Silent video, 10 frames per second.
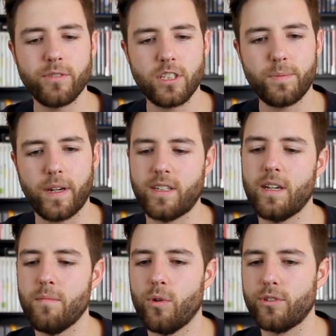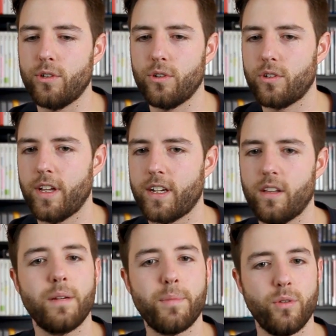was expecting it more to look like a
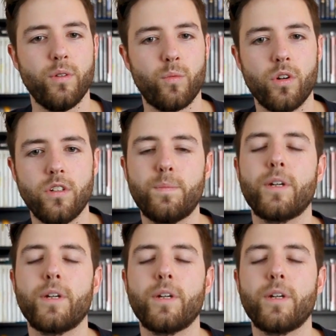Link Between Worlds,